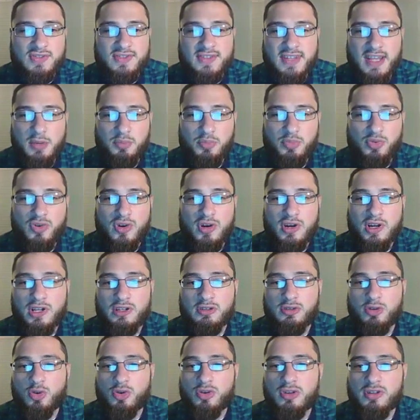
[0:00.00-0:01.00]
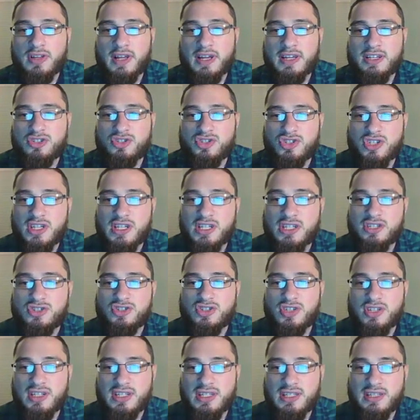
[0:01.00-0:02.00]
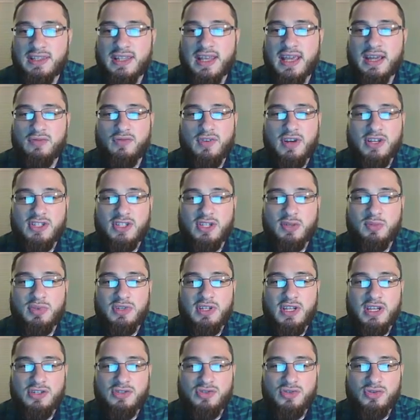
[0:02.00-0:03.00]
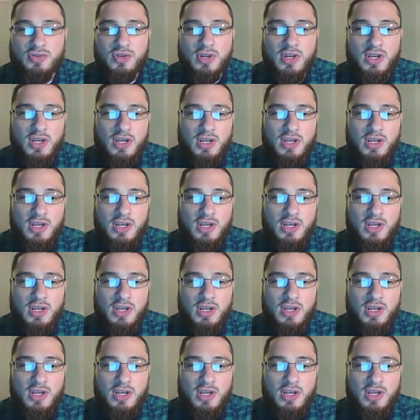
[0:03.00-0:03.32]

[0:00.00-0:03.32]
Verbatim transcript: temporary localized change in that resting potential,